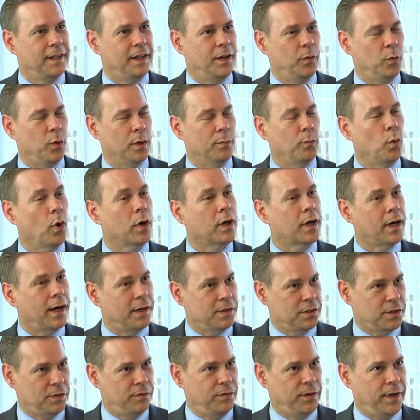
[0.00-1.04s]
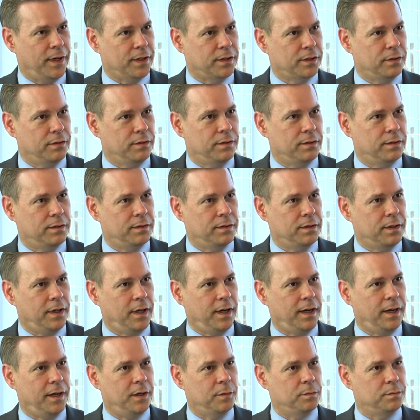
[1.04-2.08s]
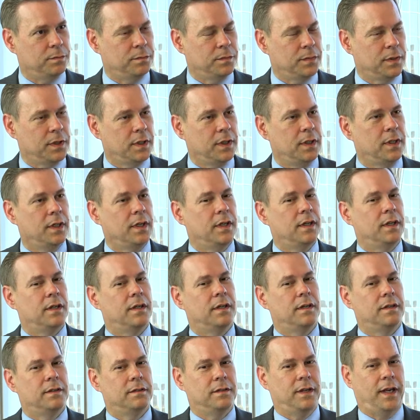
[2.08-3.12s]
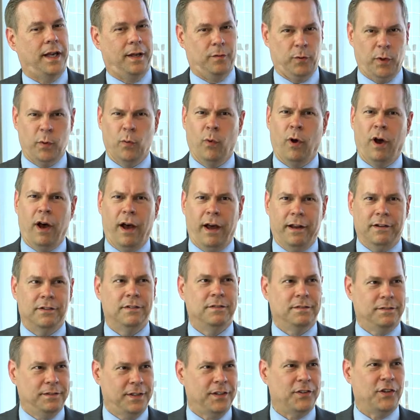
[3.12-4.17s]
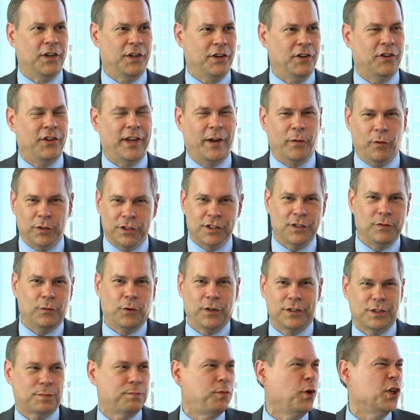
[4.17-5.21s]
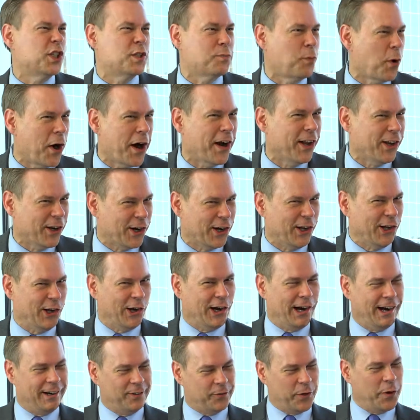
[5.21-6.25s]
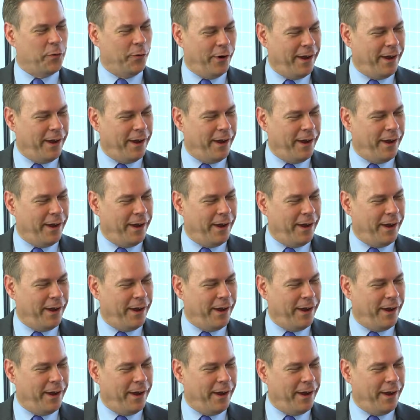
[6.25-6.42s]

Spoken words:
were more cost effective, and we won. At the end of the day, we'll spoiler alert, we